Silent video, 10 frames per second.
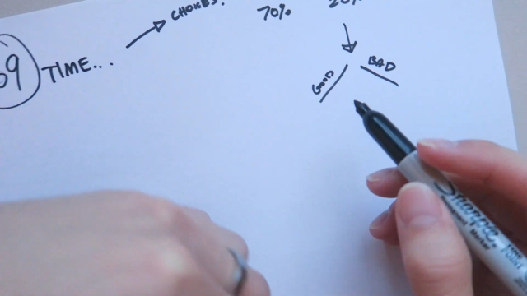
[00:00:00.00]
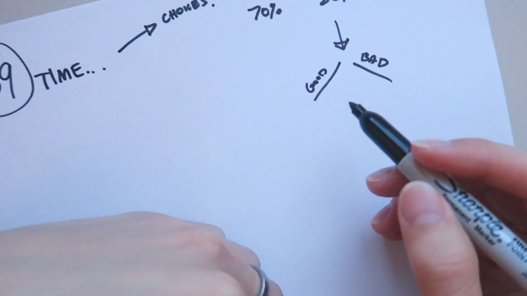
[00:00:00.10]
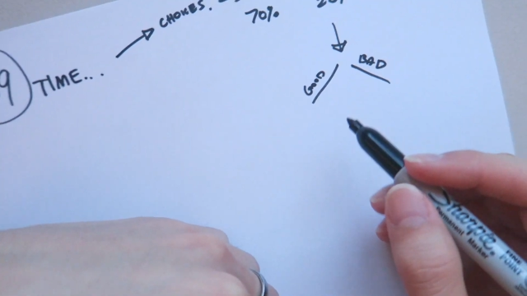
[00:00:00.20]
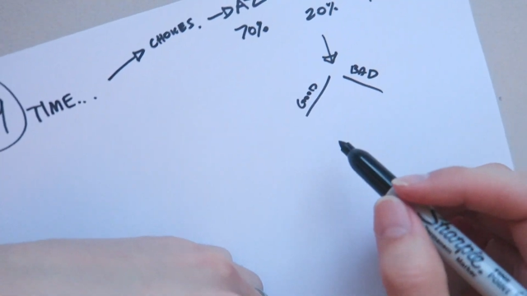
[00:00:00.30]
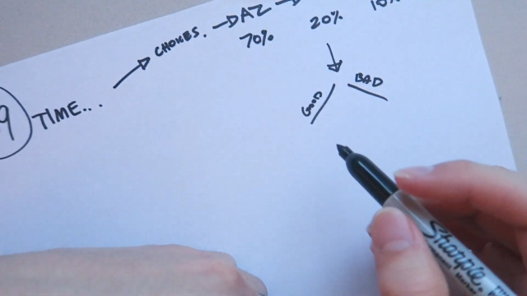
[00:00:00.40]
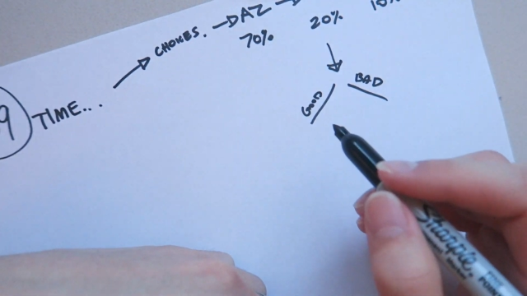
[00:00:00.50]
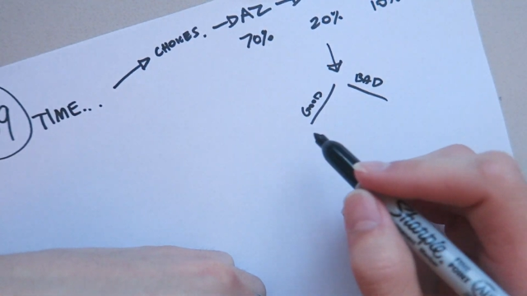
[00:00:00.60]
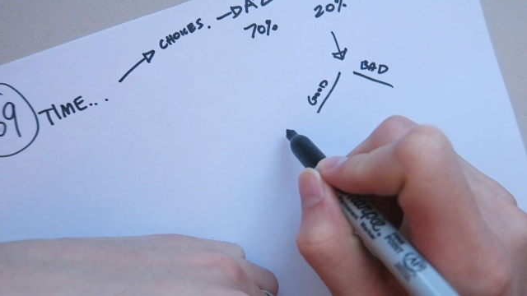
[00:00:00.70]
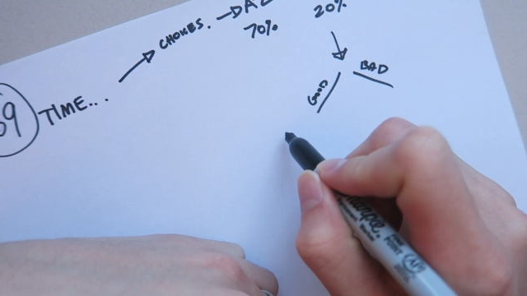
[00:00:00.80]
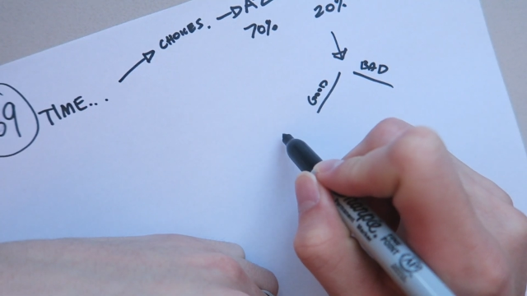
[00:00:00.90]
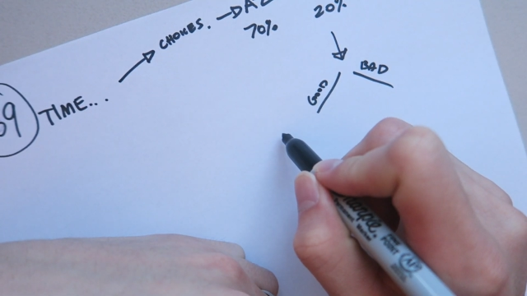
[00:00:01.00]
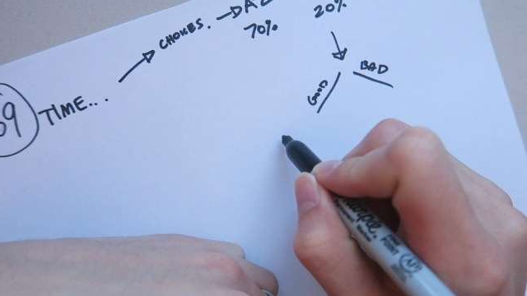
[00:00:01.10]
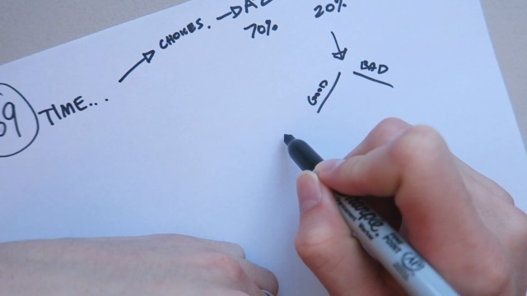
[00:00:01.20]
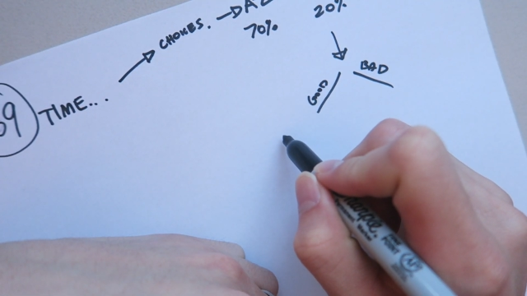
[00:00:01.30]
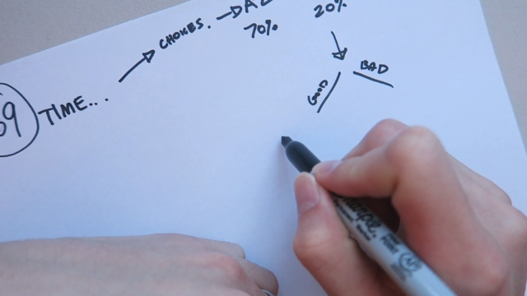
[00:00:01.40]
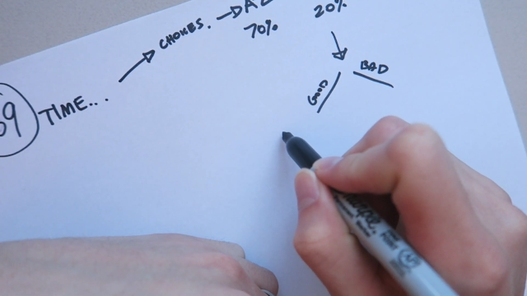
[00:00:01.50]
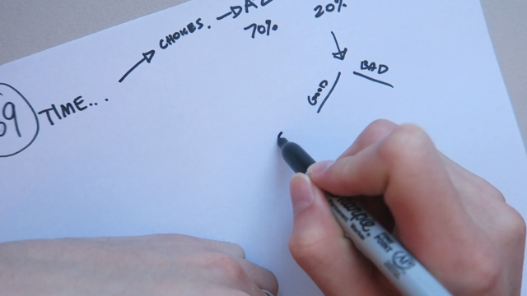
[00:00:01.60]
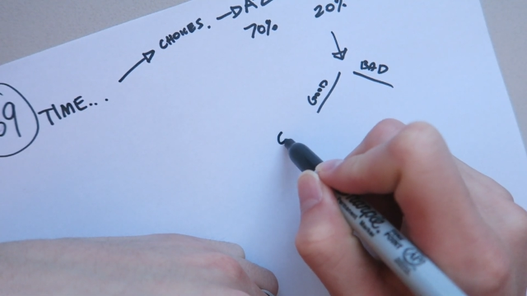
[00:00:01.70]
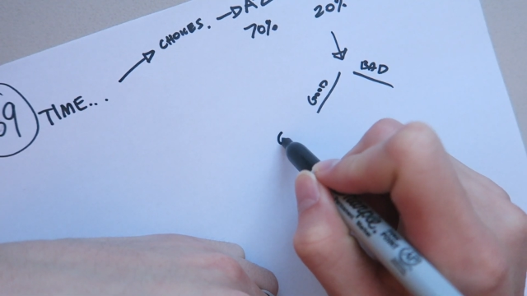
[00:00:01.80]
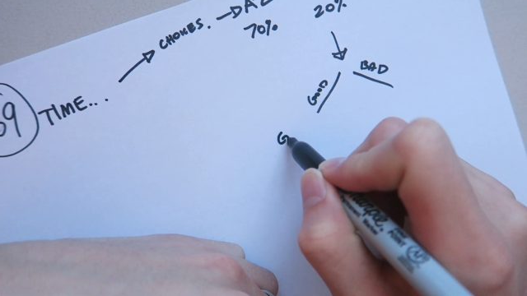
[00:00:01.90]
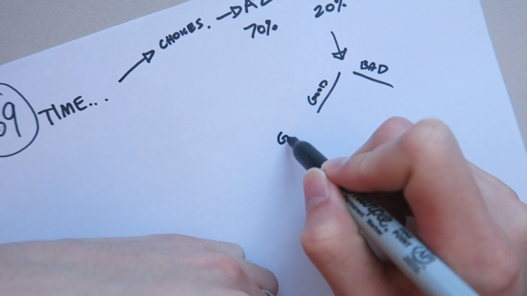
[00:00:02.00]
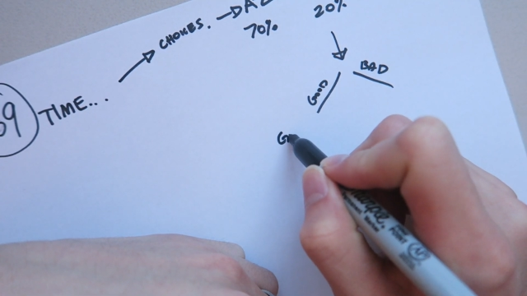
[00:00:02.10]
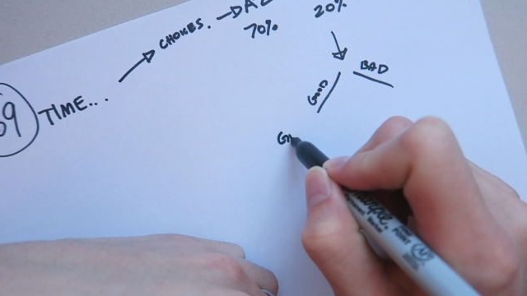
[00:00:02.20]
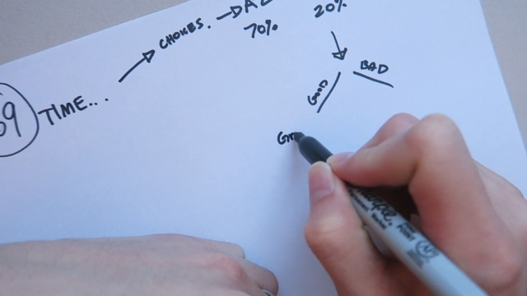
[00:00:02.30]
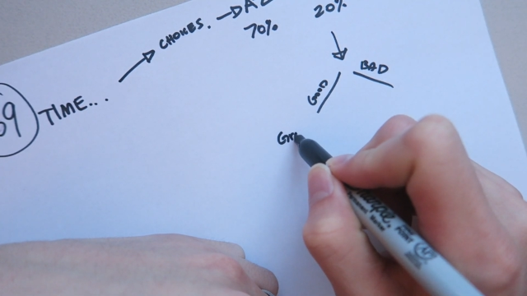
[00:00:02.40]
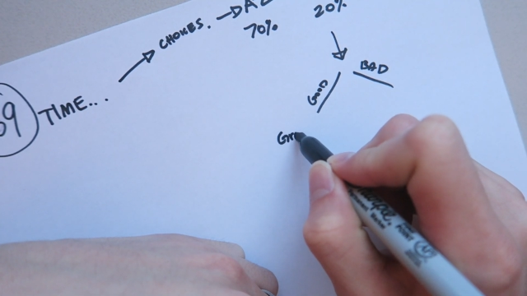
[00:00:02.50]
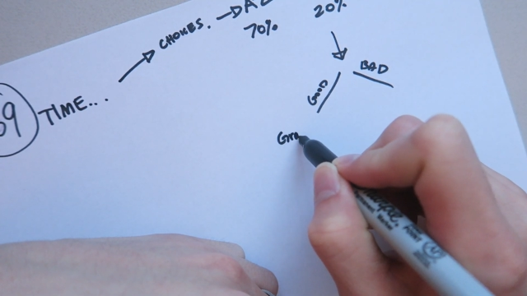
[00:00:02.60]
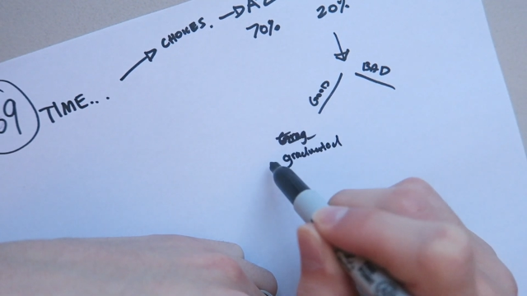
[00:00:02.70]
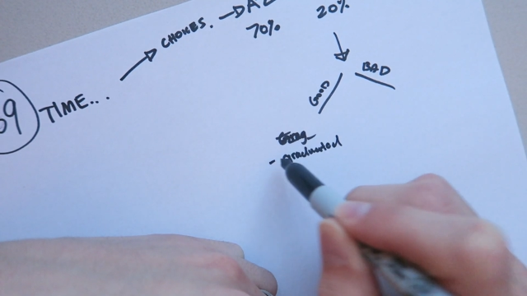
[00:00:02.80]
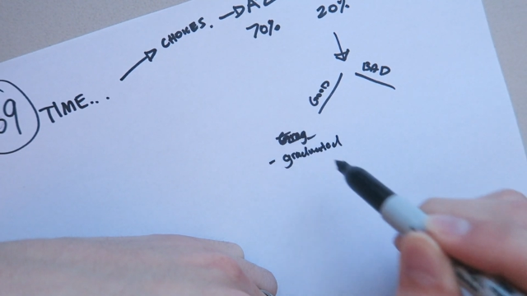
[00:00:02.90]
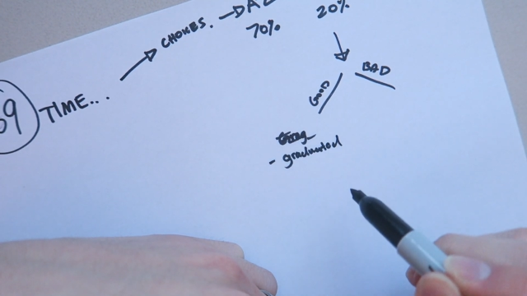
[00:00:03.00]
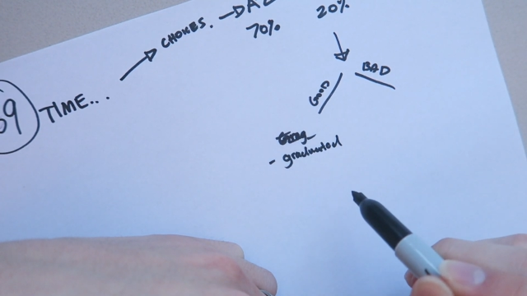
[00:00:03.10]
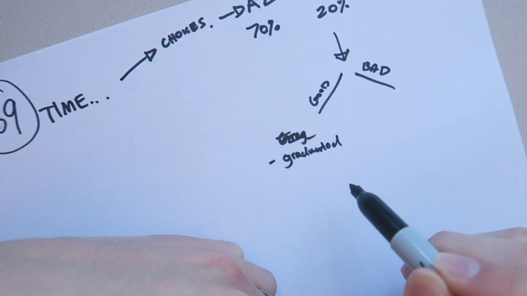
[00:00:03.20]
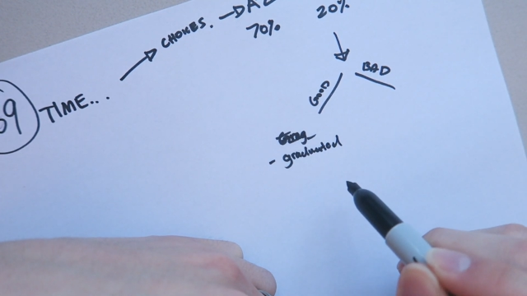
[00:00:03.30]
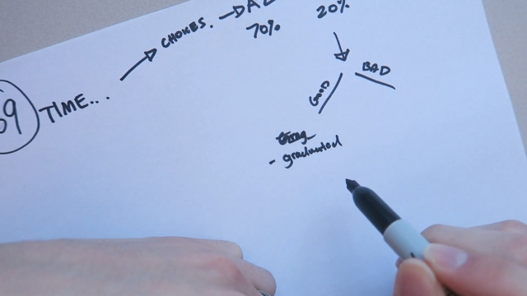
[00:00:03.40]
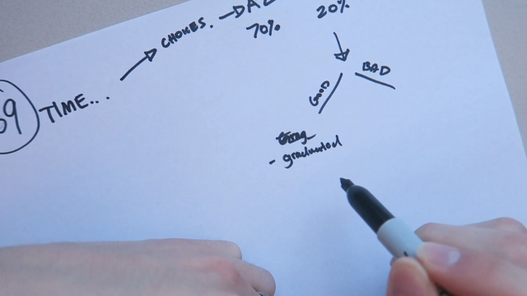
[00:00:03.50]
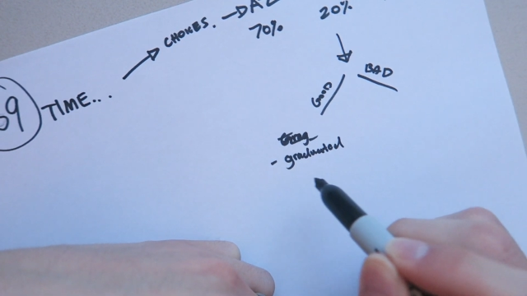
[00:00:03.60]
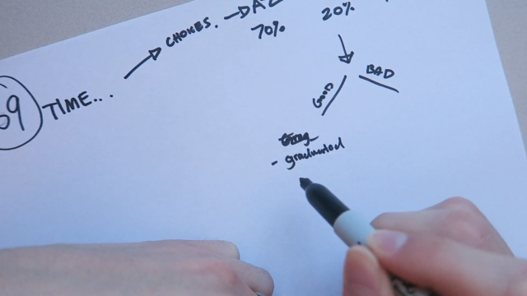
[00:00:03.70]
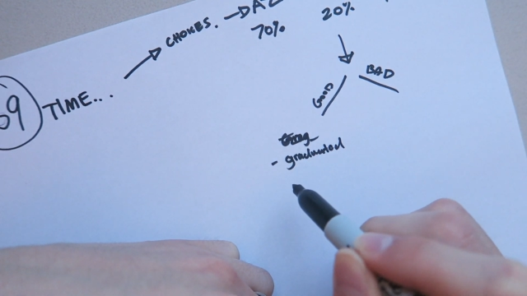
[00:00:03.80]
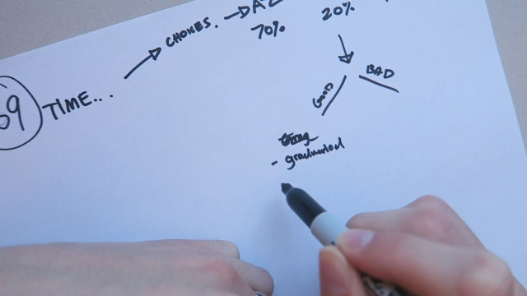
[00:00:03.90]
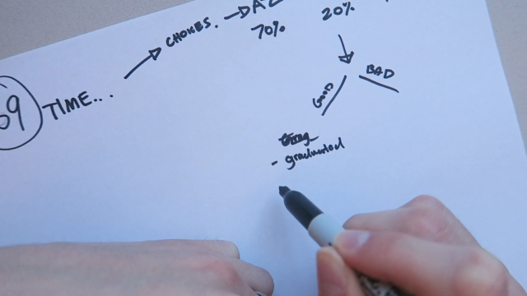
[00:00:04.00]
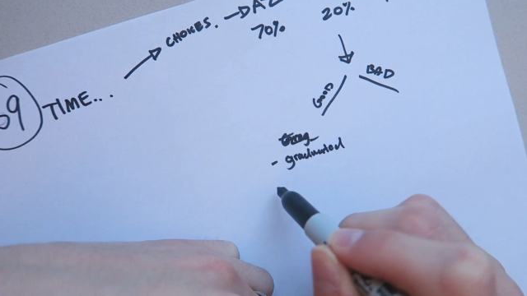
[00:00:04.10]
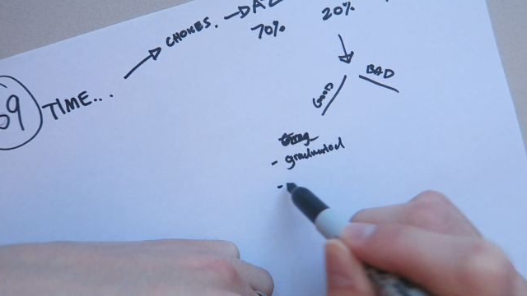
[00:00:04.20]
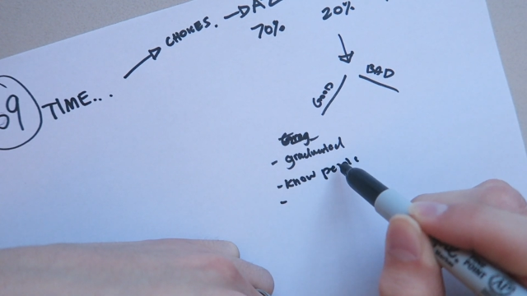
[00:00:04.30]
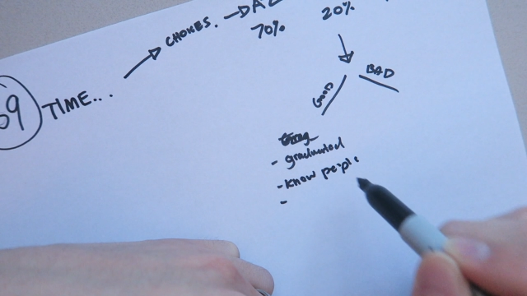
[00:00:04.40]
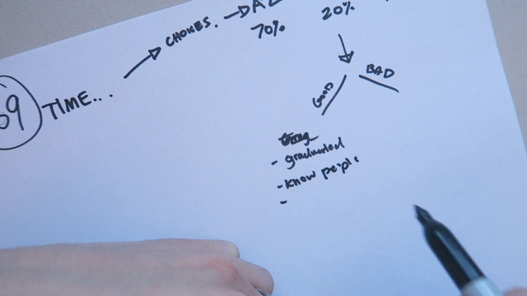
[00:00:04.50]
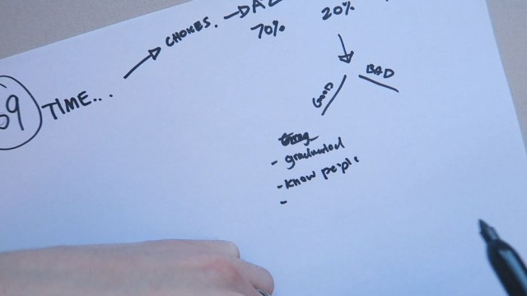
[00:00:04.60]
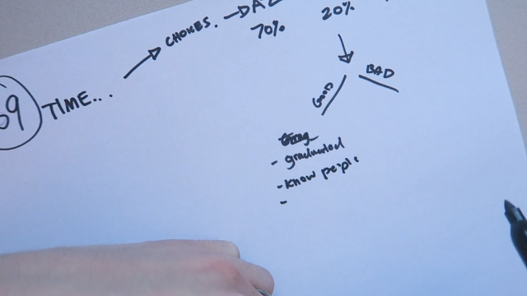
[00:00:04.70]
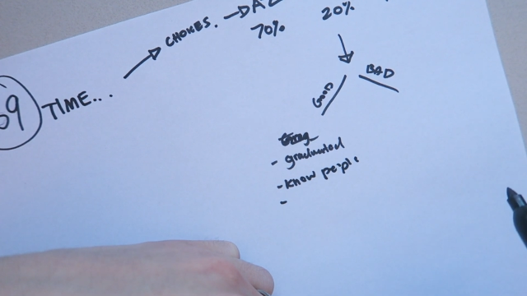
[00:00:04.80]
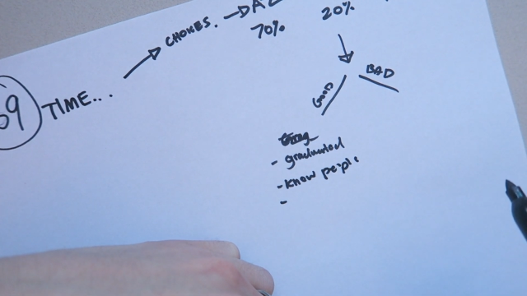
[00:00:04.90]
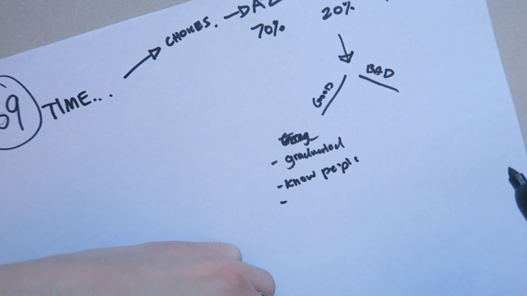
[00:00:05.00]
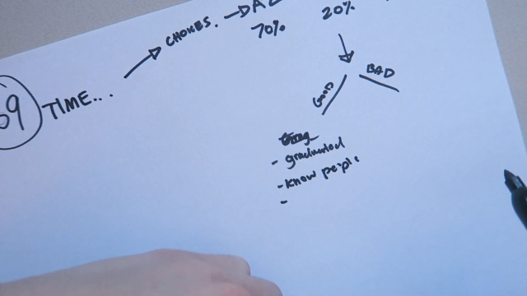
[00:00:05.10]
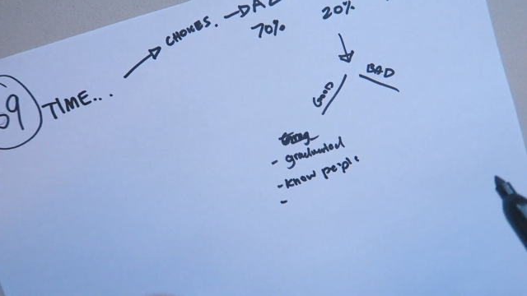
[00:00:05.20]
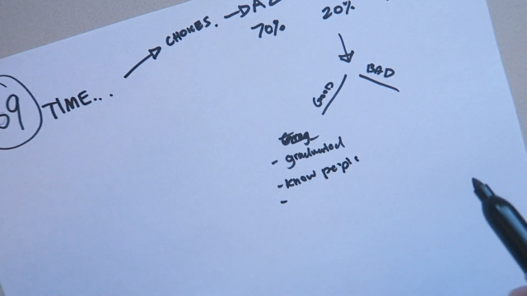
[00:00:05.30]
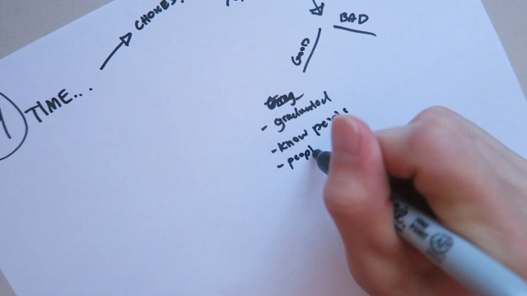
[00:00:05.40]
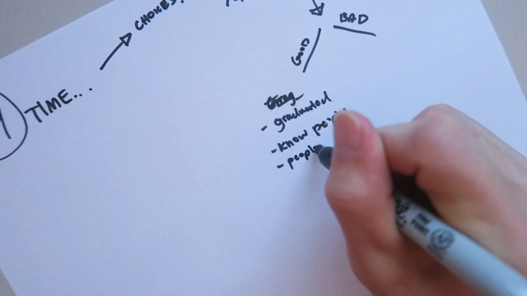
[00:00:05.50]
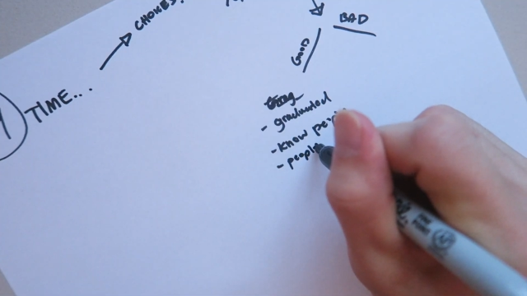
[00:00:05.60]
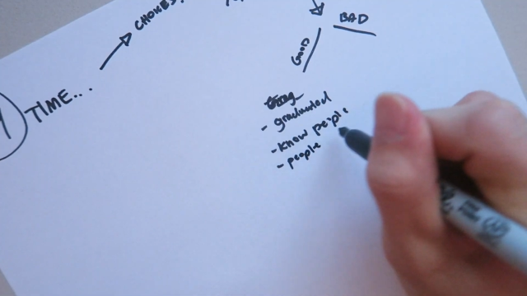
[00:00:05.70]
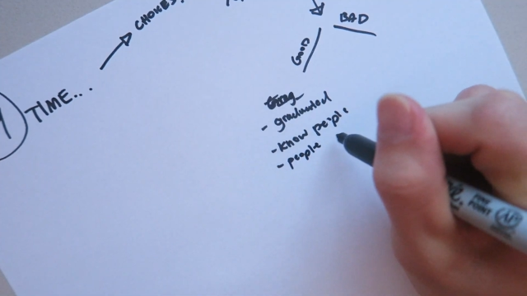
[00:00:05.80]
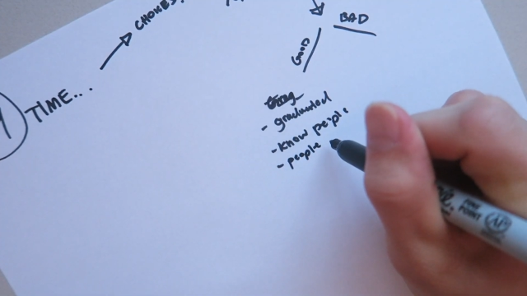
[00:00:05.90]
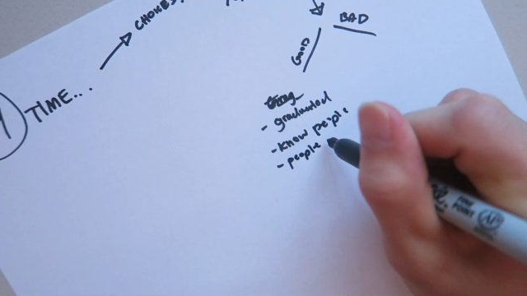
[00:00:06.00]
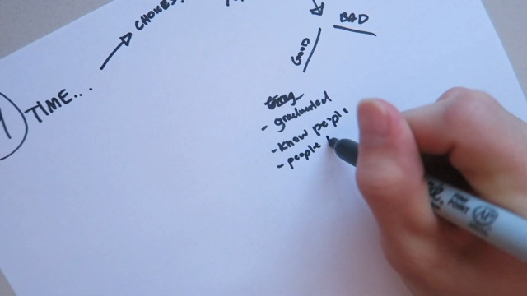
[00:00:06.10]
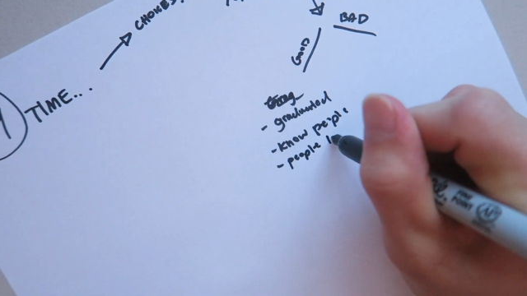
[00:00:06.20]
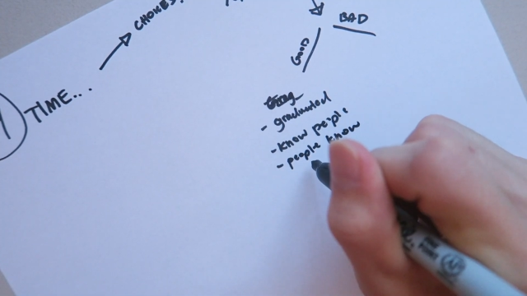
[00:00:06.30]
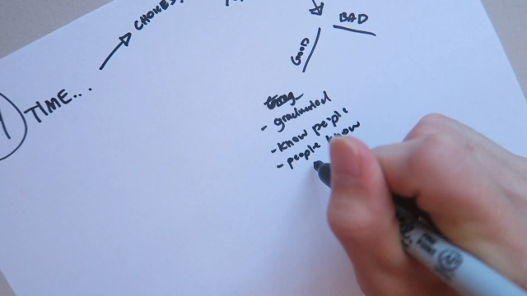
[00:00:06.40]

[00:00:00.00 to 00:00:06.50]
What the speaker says: [unreadable: no face in view]